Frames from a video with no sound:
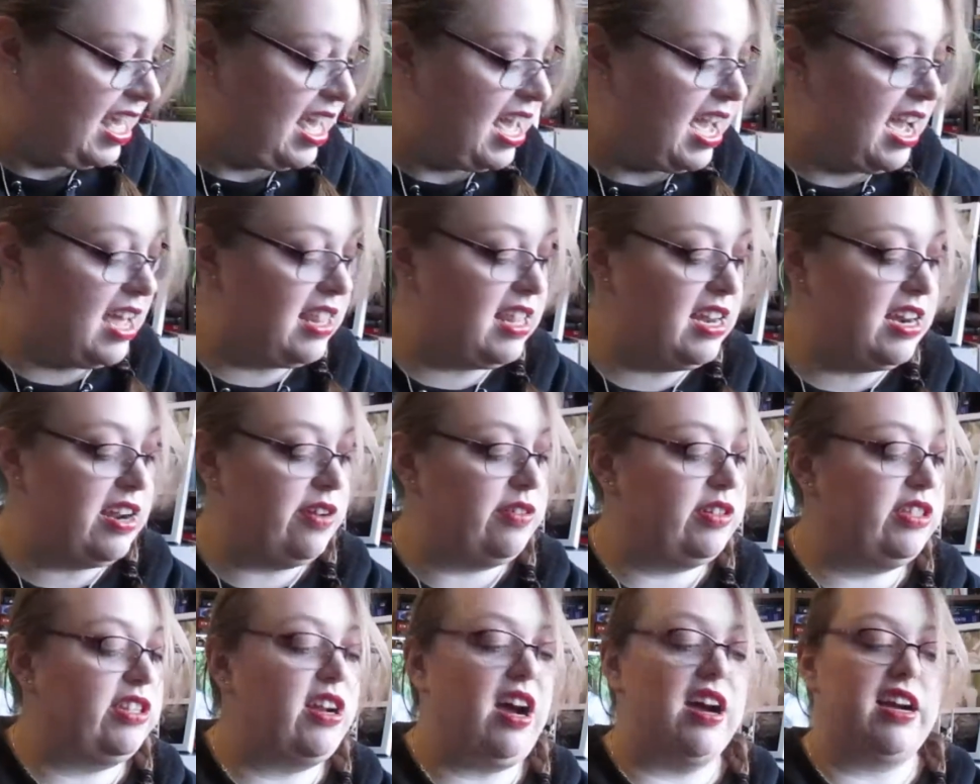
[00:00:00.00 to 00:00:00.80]
And then I
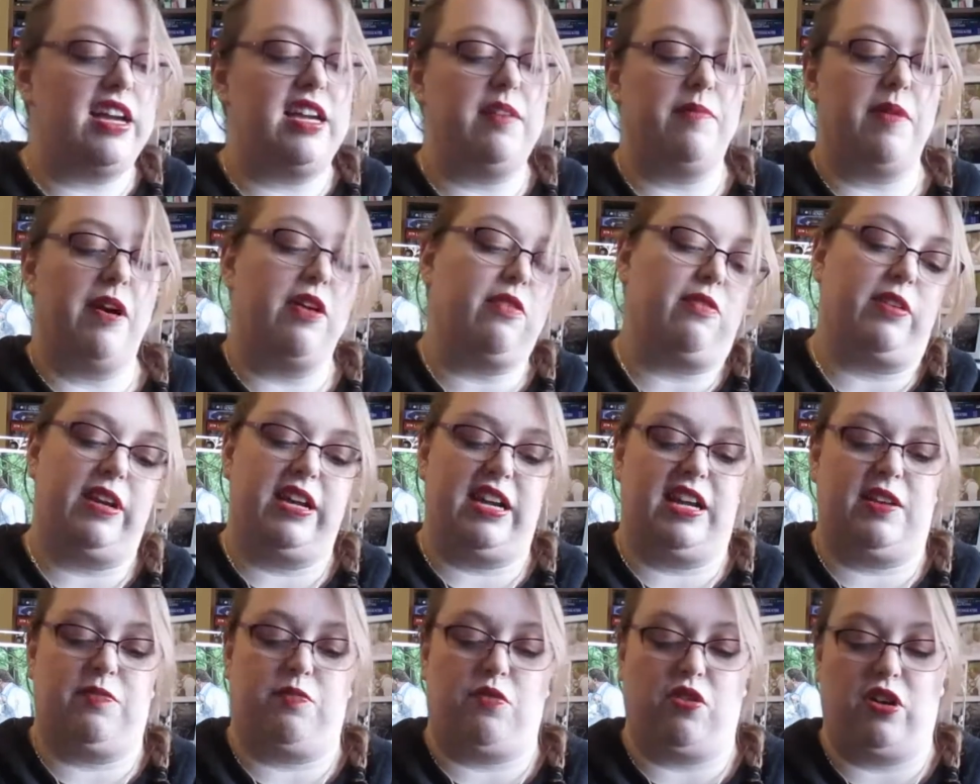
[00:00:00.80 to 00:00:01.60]
was talking about
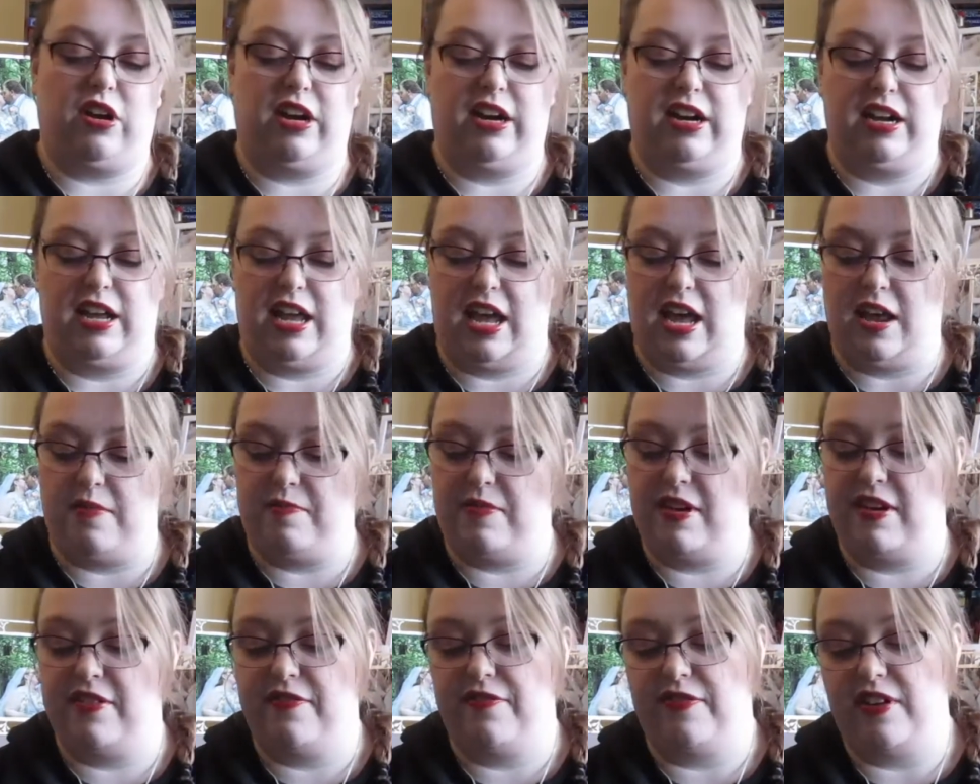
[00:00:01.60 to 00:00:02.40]
reading more, and
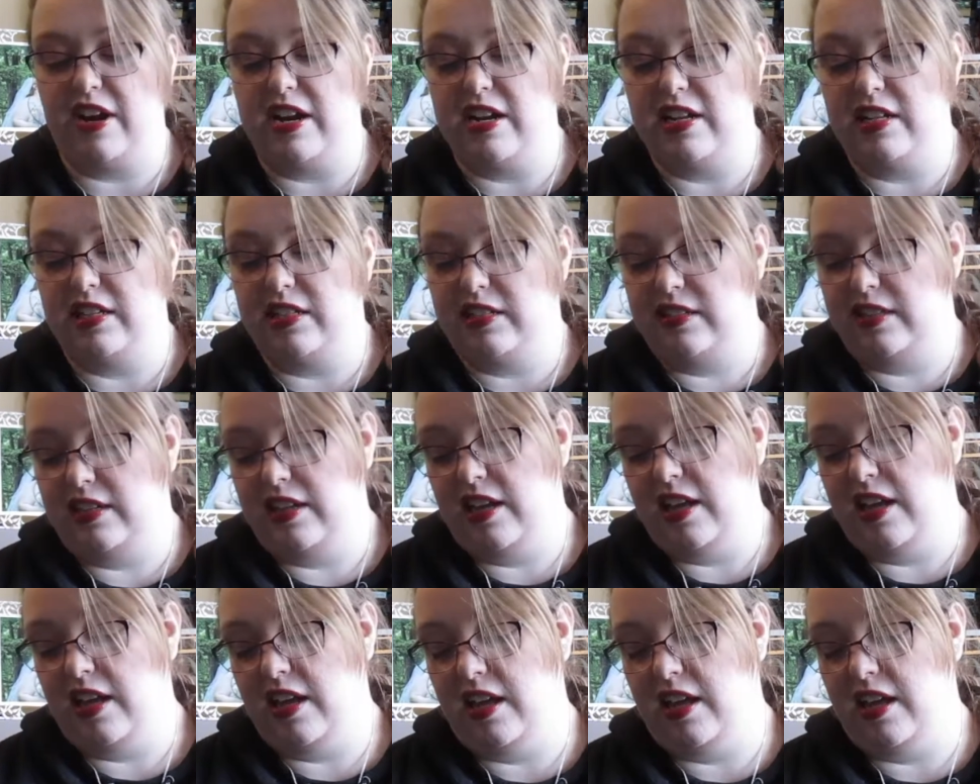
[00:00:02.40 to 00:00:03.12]
my friends